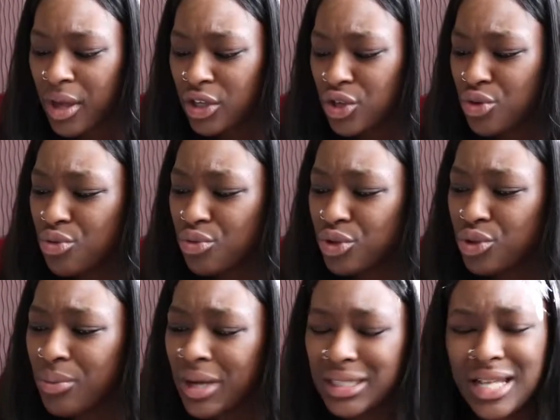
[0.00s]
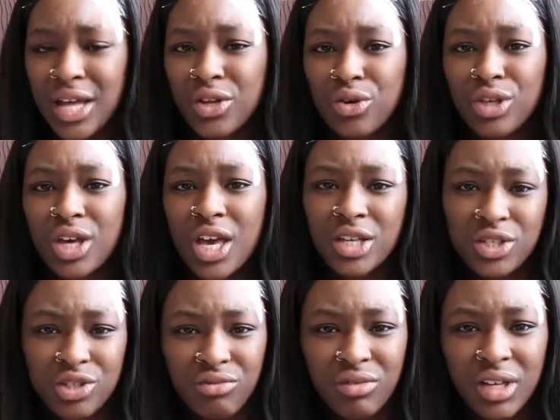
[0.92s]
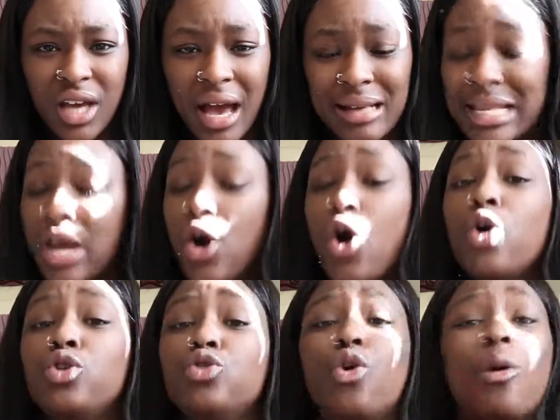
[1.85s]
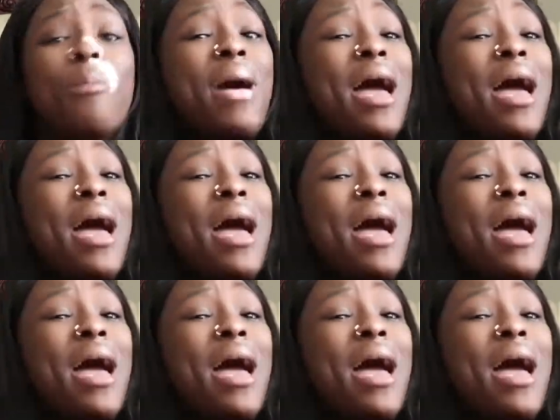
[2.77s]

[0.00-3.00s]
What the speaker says: you must not know your history. I was like, oh, you going